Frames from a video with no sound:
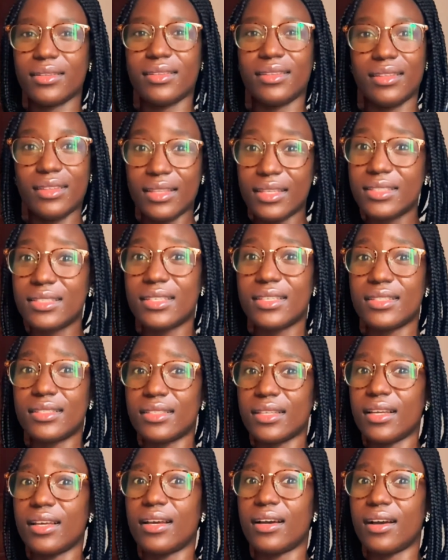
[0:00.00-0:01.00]
This is
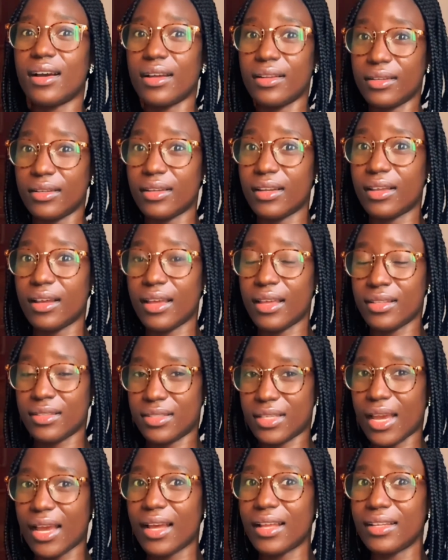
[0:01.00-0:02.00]
an
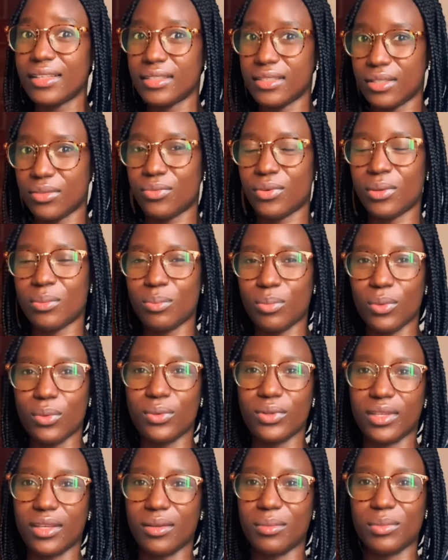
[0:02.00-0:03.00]
entirely different ball
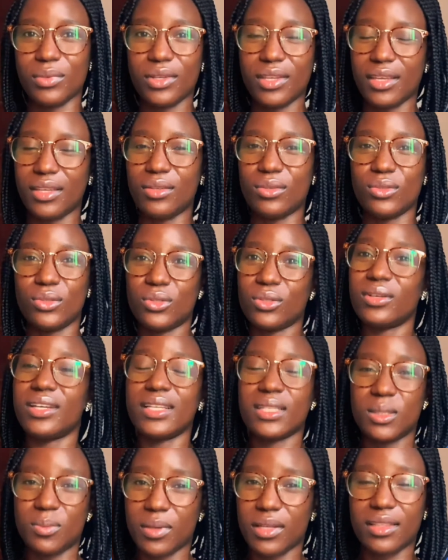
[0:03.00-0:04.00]
game. Okay, you don't
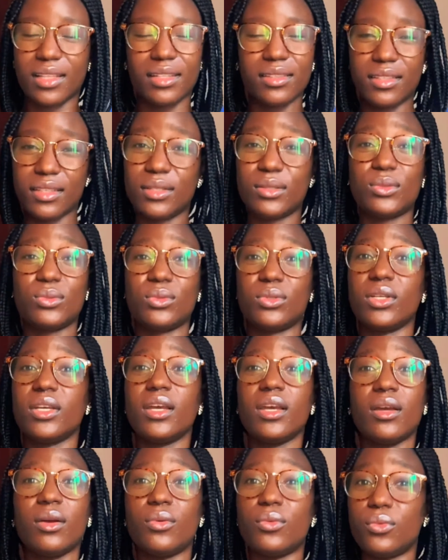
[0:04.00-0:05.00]
expect that things would
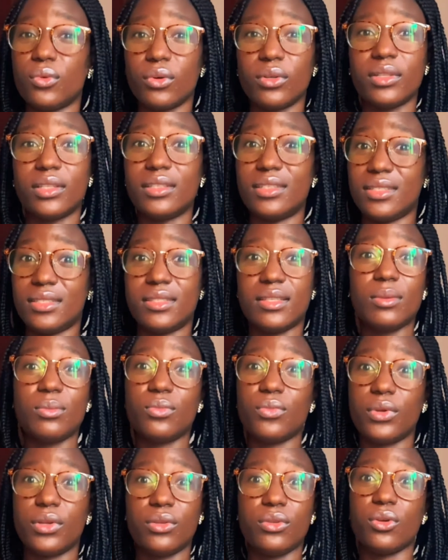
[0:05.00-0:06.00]
run the same
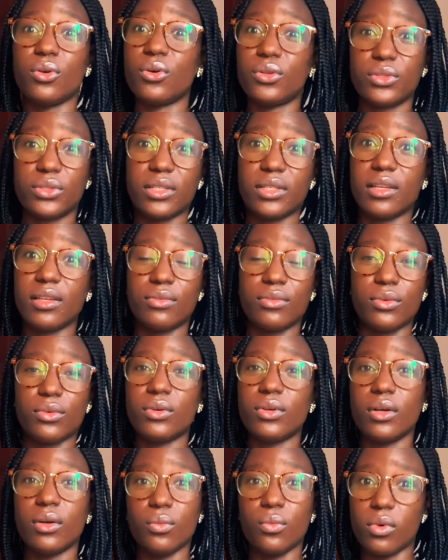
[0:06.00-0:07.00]
way your 100 level
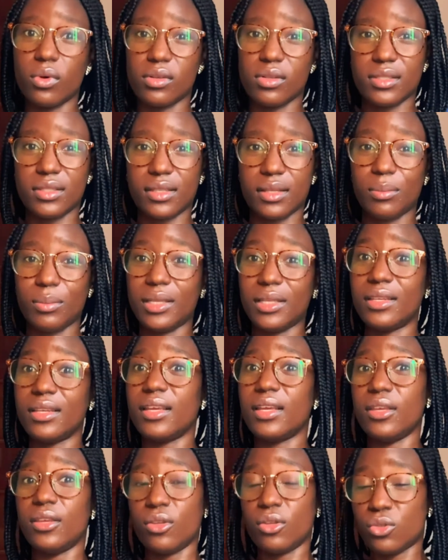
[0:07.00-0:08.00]
was. I mean,
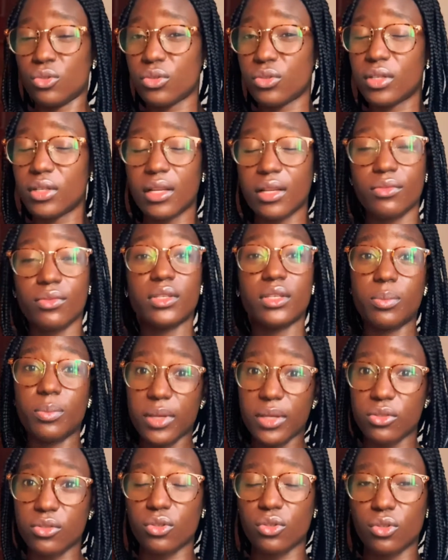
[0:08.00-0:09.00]
your 200 level
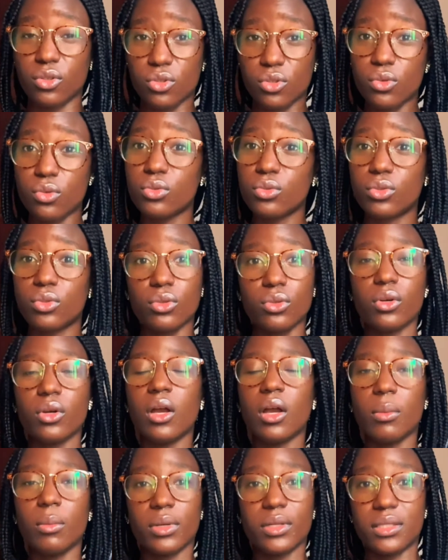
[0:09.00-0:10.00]
depends on your school though,
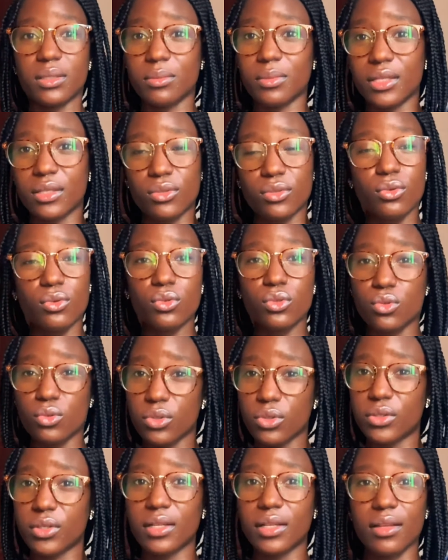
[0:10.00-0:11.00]
but in my school,
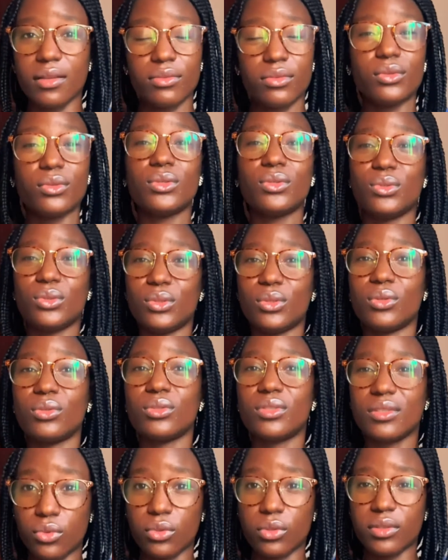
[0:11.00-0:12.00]
200 level, you don't
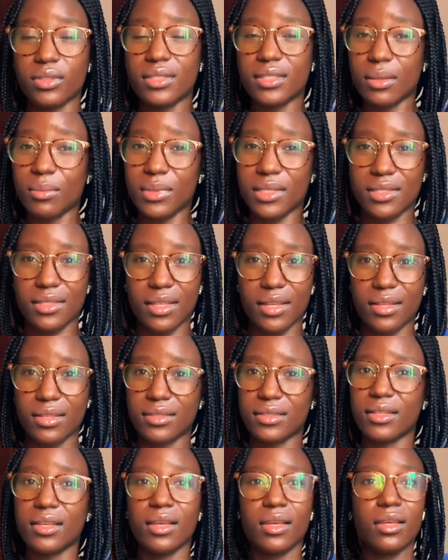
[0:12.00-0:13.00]
run
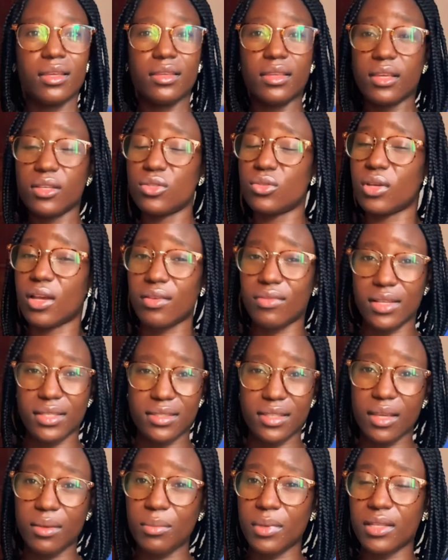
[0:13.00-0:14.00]
semesters. Yes, you have
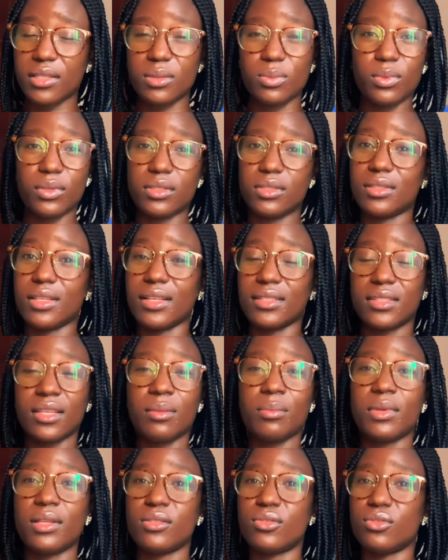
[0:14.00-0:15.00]
assignments, but the
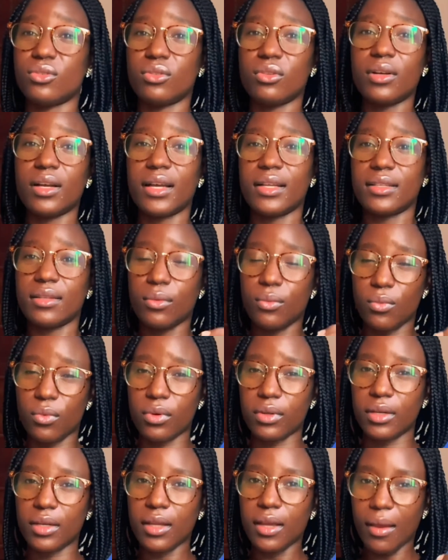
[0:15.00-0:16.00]
assignments do not add
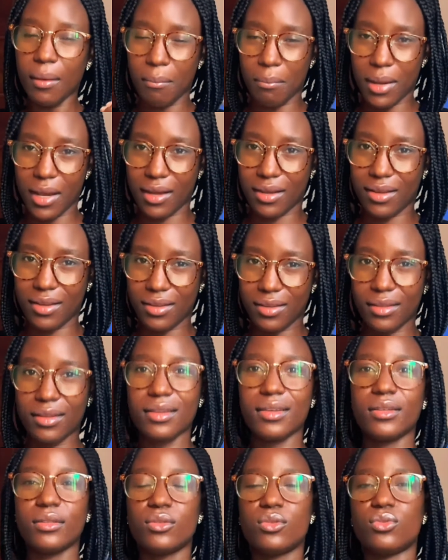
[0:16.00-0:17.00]
one mark
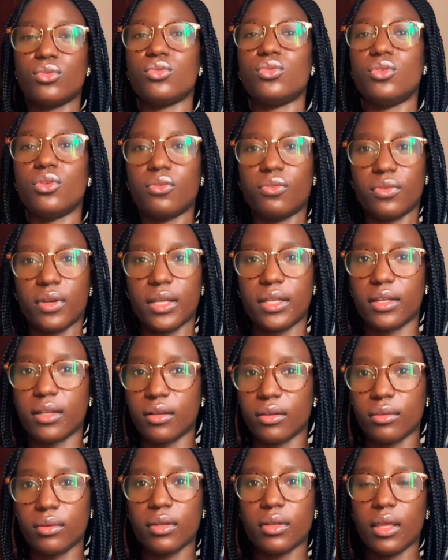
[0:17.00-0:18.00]
to your
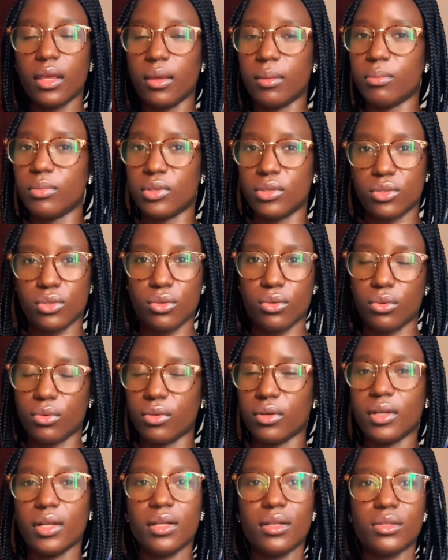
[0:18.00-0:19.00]
final MB
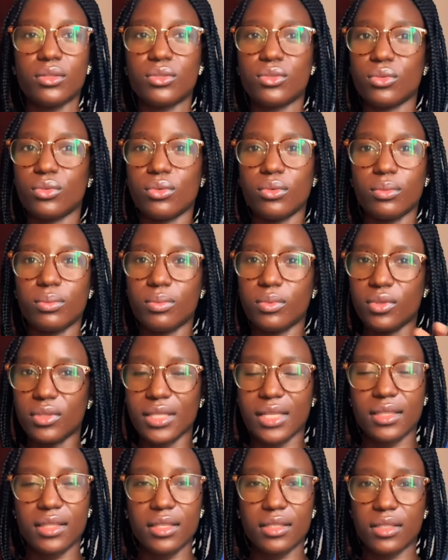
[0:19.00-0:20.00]
score. So those
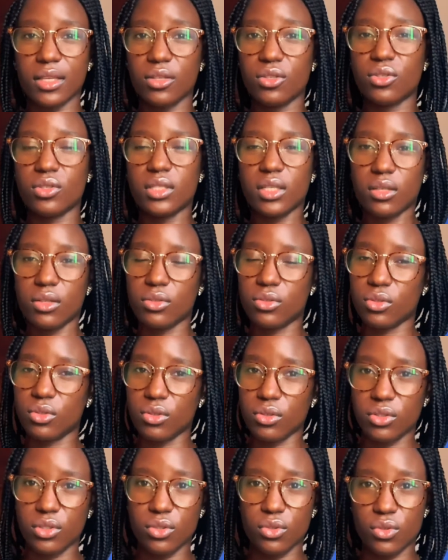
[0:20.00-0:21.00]
are things that you should take into
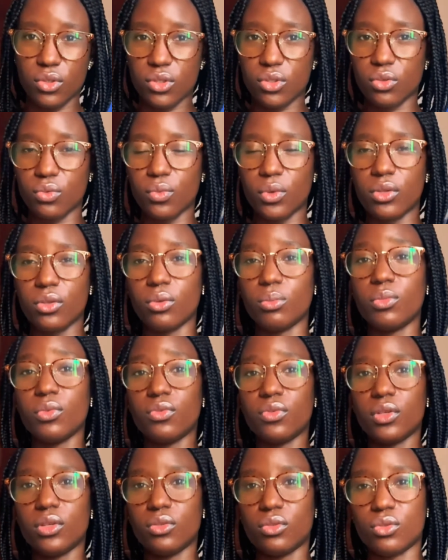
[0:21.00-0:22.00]
consideration when you're
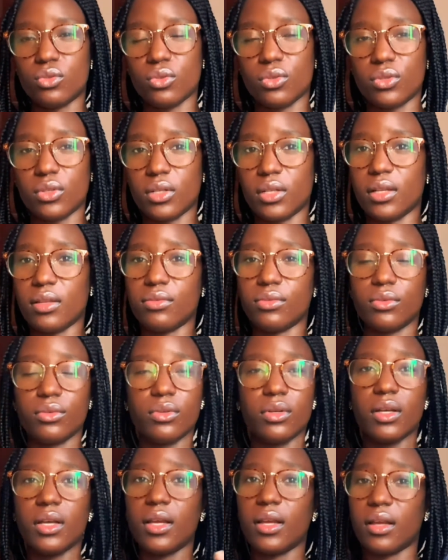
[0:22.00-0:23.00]
moving into 200
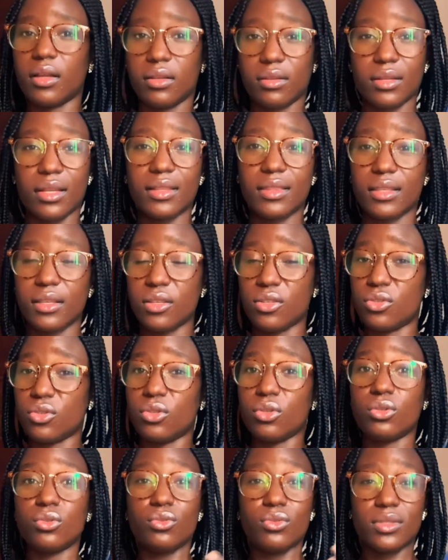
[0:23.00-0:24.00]
level. Another thing is you
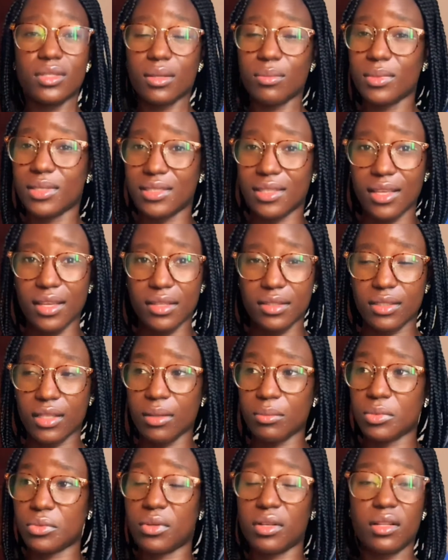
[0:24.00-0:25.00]
don't do semester
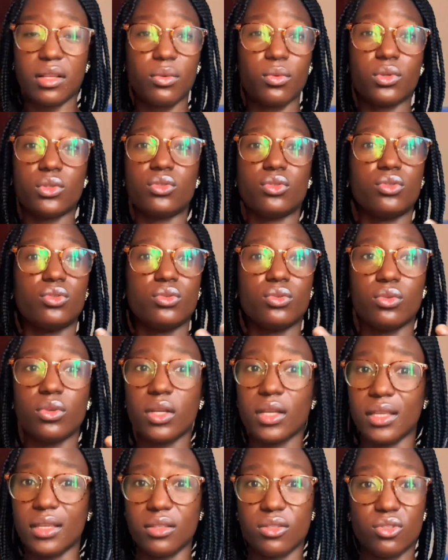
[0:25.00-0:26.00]
exams. Rather, what you do
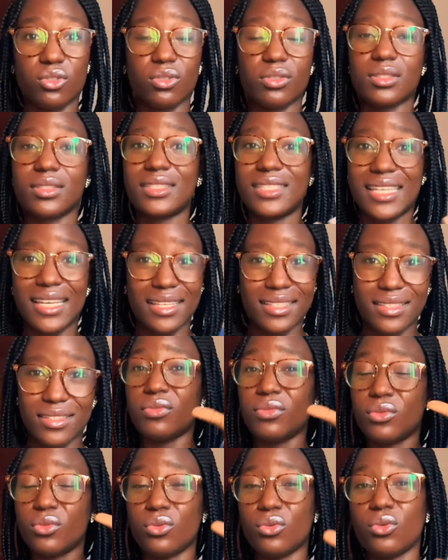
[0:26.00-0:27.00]
is just test.
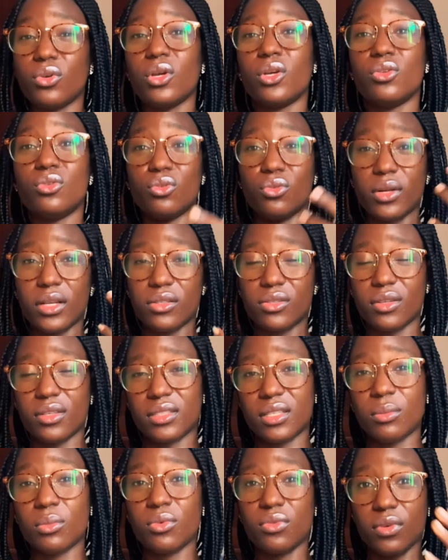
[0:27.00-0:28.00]
Even though you write your
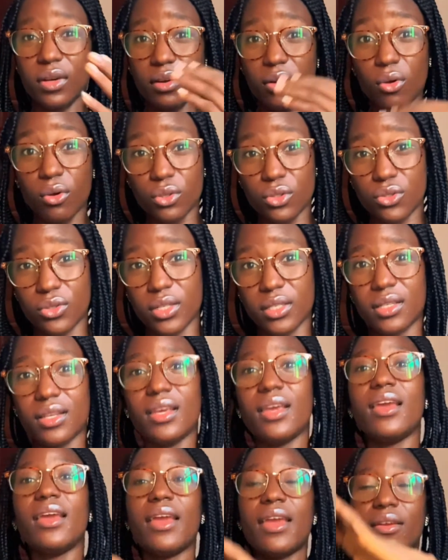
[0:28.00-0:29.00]
exam over 100,
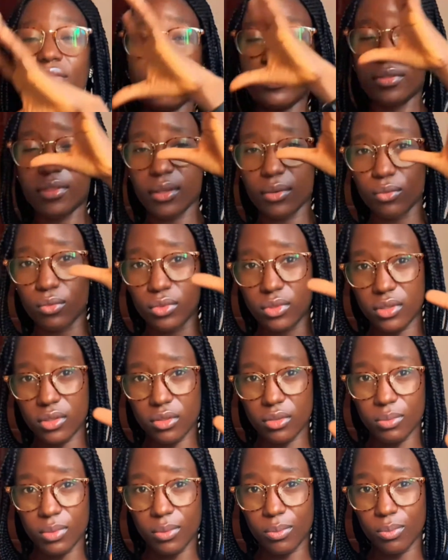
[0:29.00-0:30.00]
everything will
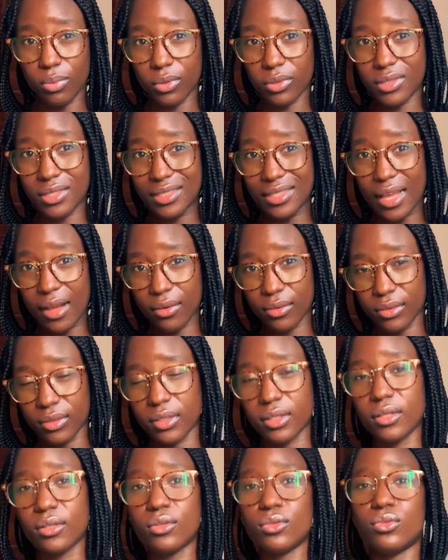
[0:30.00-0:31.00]
still be brought down
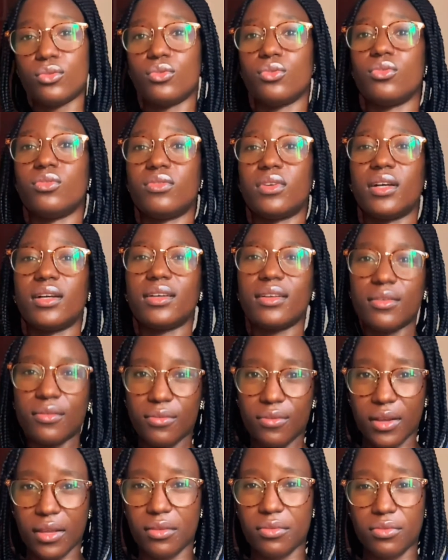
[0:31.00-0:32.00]
to over
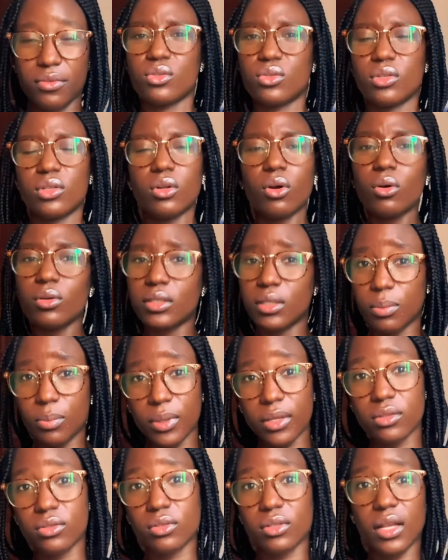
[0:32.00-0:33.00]
5. So it all
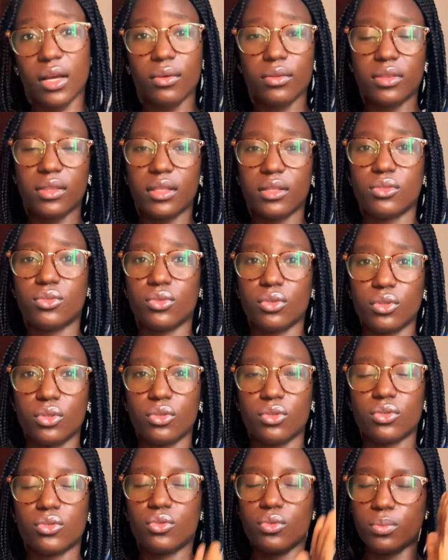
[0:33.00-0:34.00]
depends on how things run in
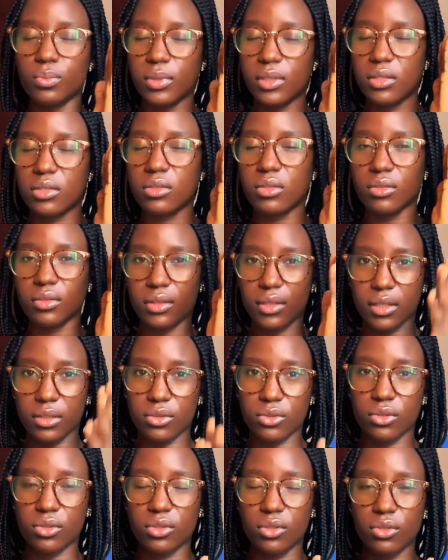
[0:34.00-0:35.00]
your school. Please contact
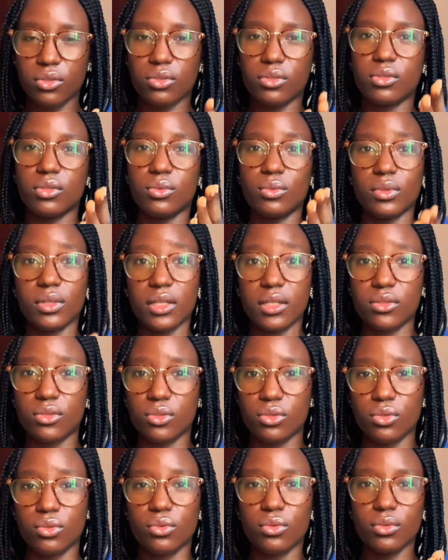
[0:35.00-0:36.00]
your seniors, they will let
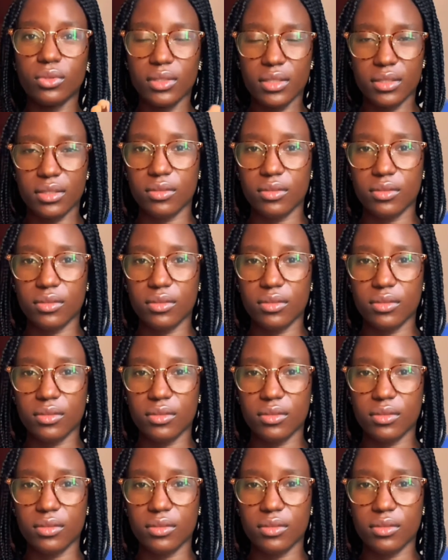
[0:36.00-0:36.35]
you know this